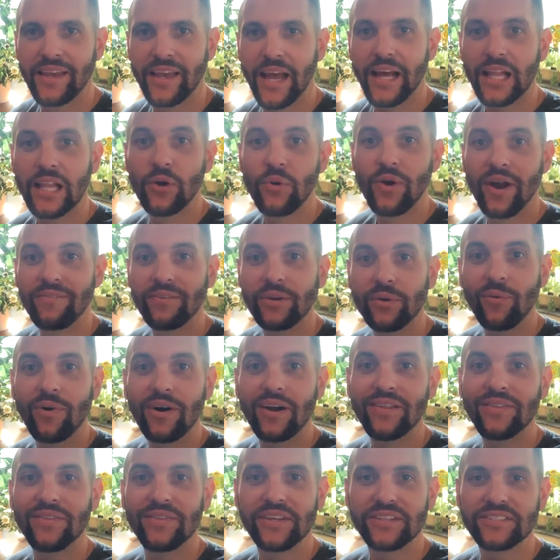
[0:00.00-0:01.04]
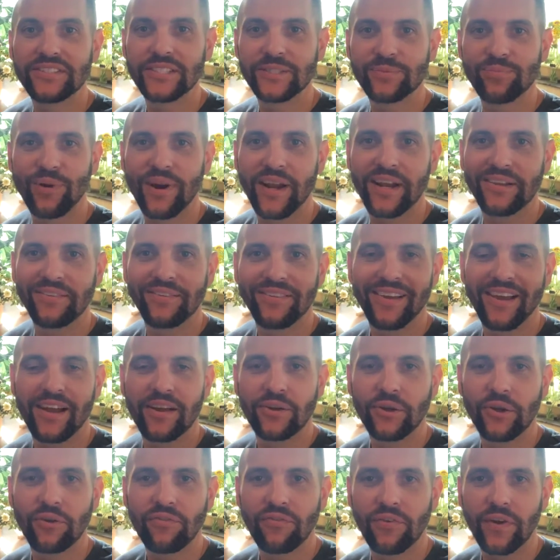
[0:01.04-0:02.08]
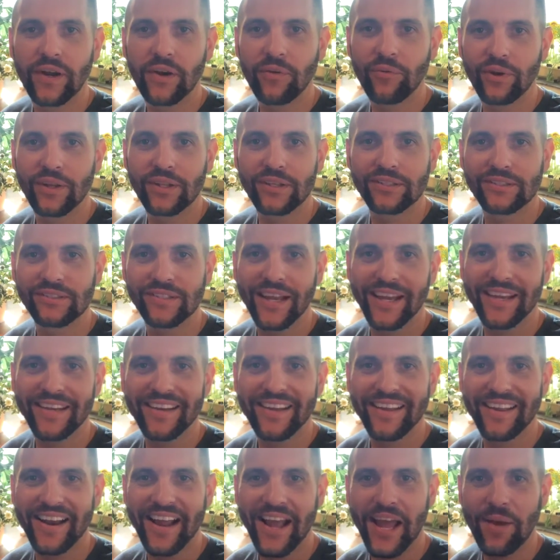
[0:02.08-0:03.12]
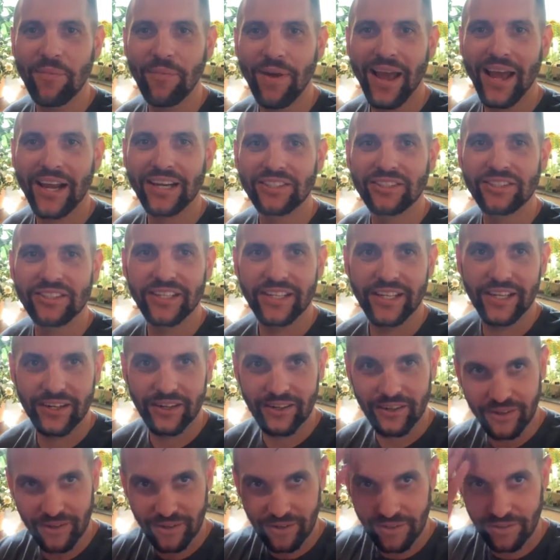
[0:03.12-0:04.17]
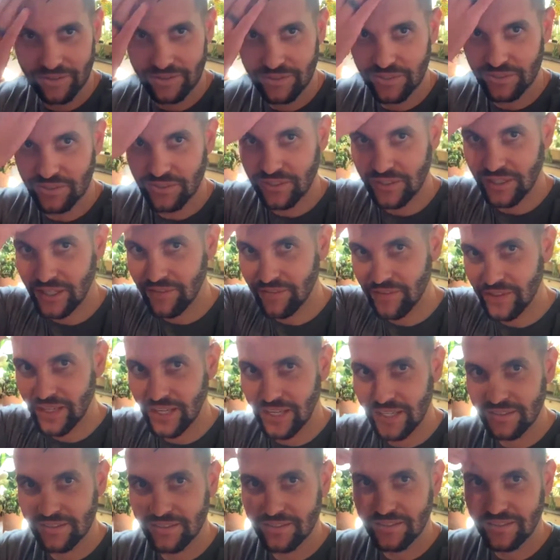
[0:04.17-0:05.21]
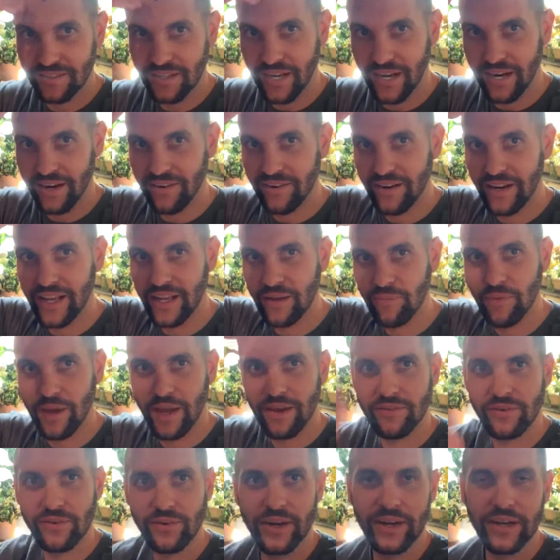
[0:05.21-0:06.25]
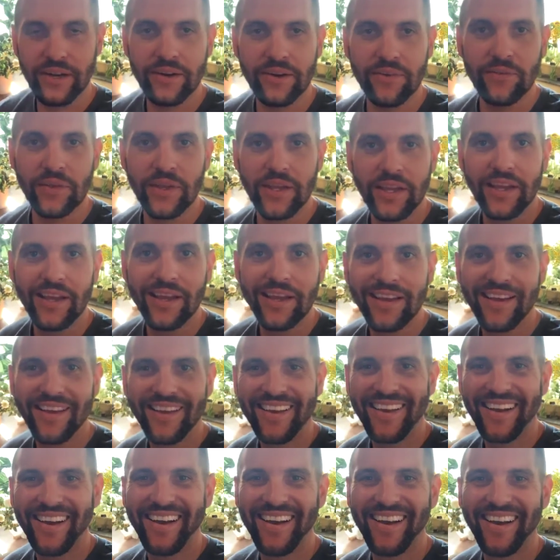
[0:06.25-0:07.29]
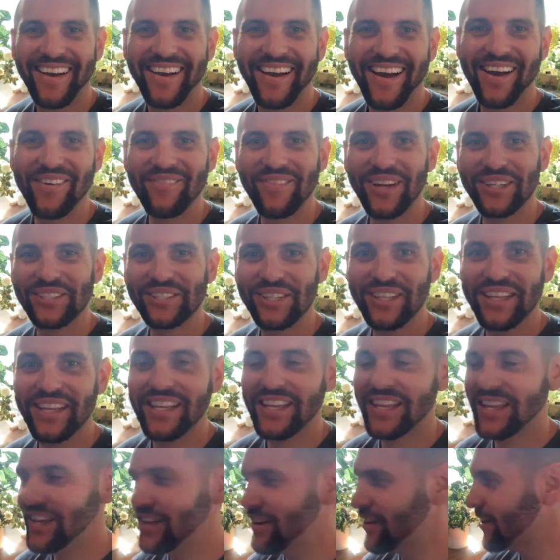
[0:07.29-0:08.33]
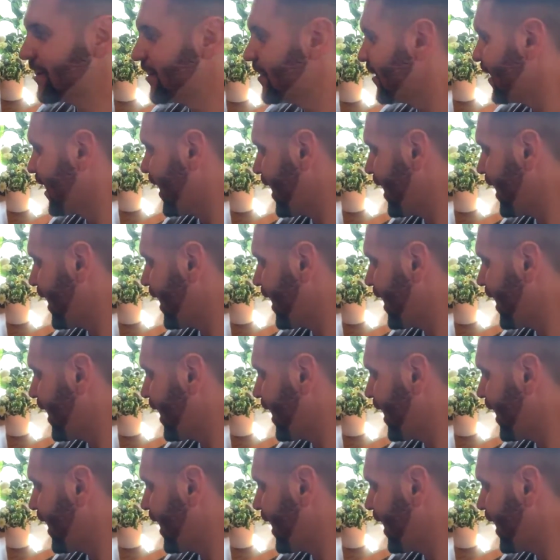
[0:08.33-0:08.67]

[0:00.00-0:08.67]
Hello, everyone. This is Brandon Leon, your friend in real estate, and I am actually here. Oh, didn't you love the nice hair day I'm having right here? Uh, I'm actually here